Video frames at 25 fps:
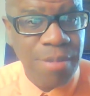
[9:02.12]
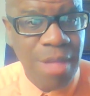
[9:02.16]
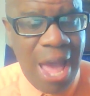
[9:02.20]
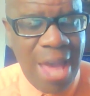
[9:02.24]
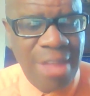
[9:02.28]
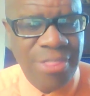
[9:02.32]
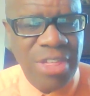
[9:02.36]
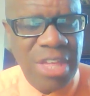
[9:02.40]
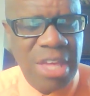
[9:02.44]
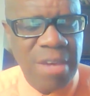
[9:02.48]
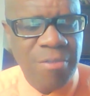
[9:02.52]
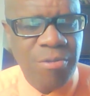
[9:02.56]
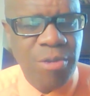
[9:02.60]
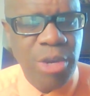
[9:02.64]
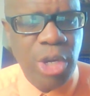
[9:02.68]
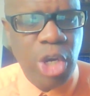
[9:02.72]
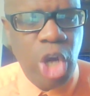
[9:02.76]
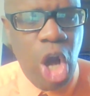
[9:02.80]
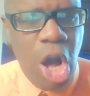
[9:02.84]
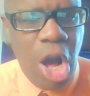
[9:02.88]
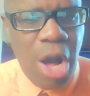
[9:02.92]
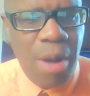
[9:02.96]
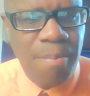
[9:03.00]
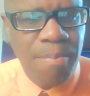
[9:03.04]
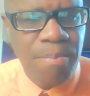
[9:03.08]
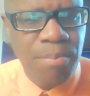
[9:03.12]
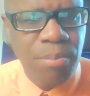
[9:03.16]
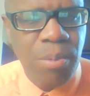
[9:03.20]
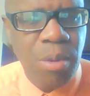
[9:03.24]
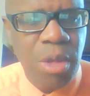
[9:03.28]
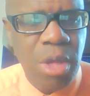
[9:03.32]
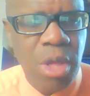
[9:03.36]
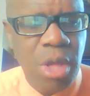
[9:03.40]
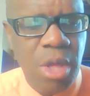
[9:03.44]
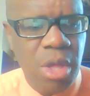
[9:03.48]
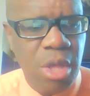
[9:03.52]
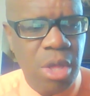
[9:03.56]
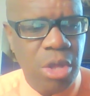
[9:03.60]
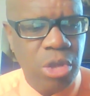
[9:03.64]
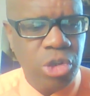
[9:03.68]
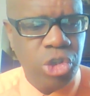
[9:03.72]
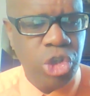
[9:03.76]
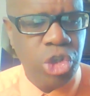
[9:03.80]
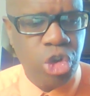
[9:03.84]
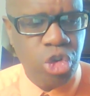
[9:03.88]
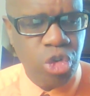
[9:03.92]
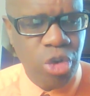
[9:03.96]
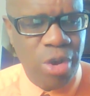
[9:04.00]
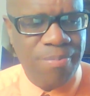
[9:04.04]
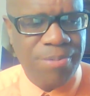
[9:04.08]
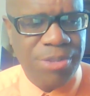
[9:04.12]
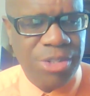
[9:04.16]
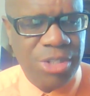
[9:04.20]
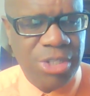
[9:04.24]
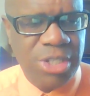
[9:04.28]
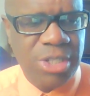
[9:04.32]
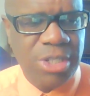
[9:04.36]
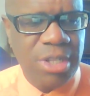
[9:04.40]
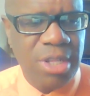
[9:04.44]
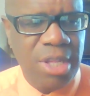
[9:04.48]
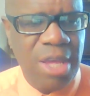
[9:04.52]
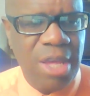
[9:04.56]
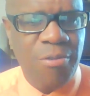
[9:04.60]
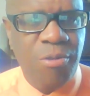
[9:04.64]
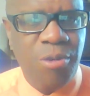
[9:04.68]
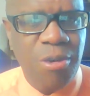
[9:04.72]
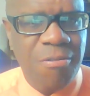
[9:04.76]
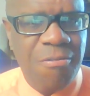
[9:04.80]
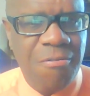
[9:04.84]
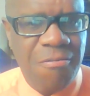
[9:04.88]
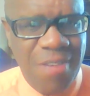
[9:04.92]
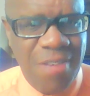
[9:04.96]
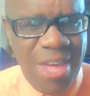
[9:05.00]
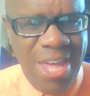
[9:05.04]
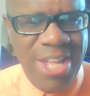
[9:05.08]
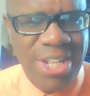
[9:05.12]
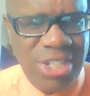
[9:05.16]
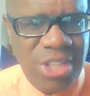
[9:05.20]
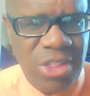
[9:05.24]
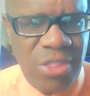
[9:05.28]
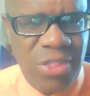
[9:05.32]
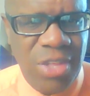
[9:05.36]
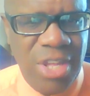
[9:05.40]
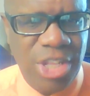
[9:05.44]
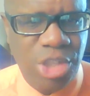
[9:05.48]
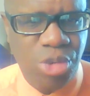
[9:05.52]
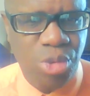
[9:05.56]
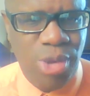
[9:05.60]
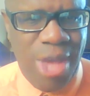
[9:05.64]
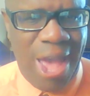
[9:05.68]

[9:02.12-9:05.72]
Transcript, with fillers: I think if we come to grips, if we face these